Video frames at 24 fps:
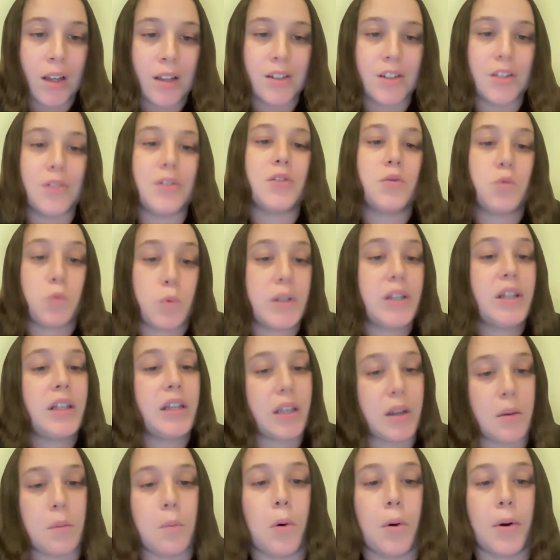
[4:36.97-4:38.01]
So it's
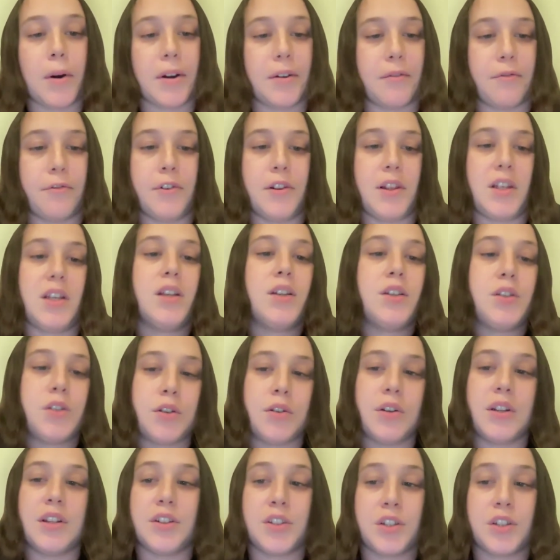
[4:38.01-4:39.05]
really important for these
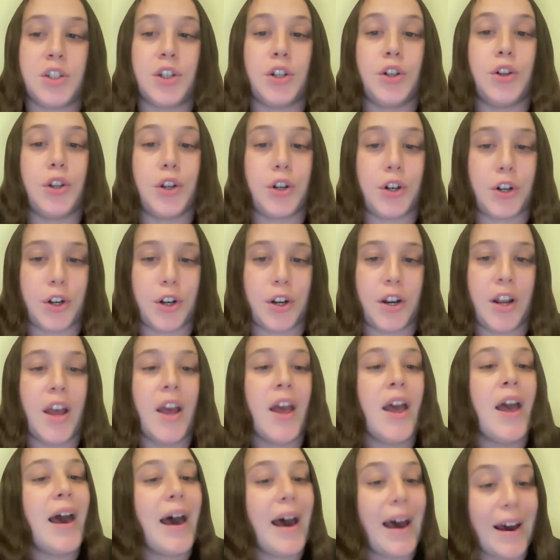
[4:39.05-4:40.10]
students to learn
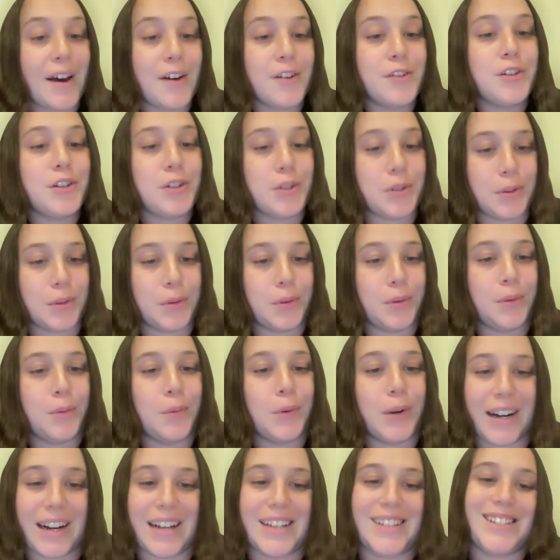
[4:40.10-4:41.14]
how to
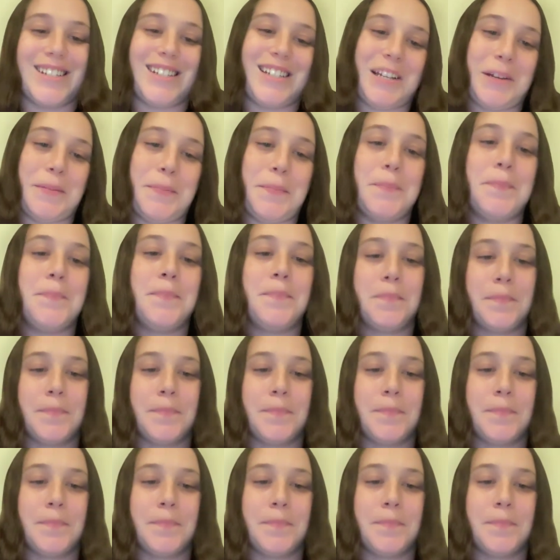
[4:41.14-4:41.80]
work as a team.